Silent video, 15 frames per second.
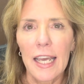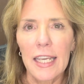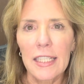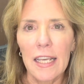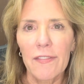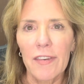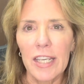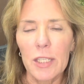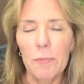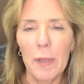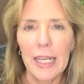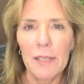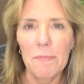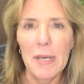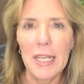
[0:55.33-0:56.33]
As I've
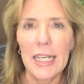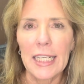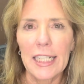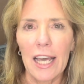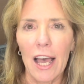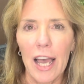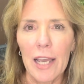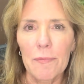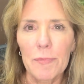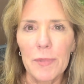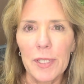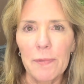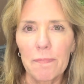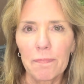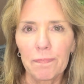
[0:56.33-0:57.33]
explained many
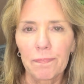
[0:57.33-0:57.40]
times,